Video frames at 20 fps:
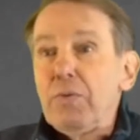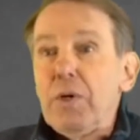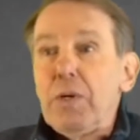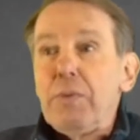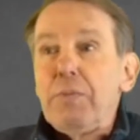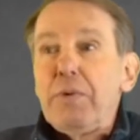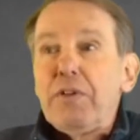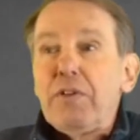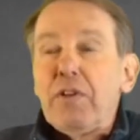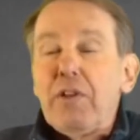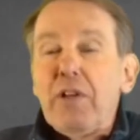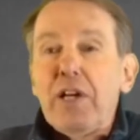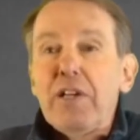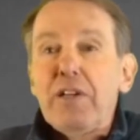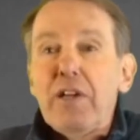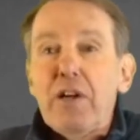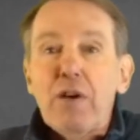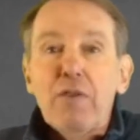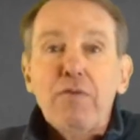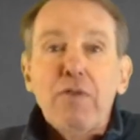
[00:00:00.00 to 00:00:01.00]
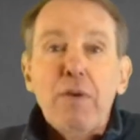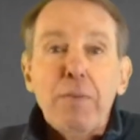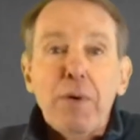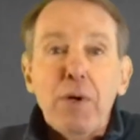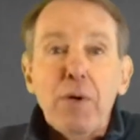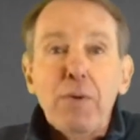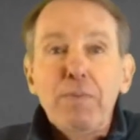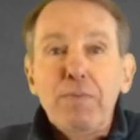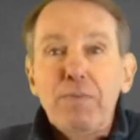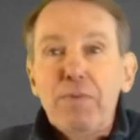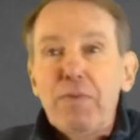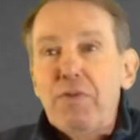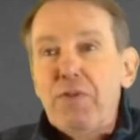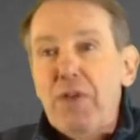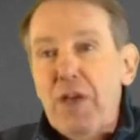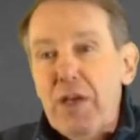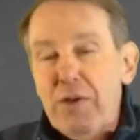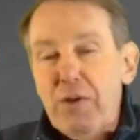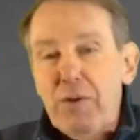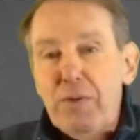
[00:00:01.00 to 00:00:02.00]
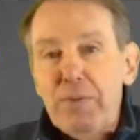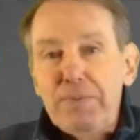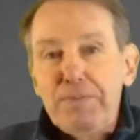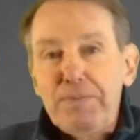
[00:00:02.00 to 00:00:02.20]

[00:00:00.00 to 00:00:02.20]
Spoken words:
We'd be delighted to hear from you. Thank you.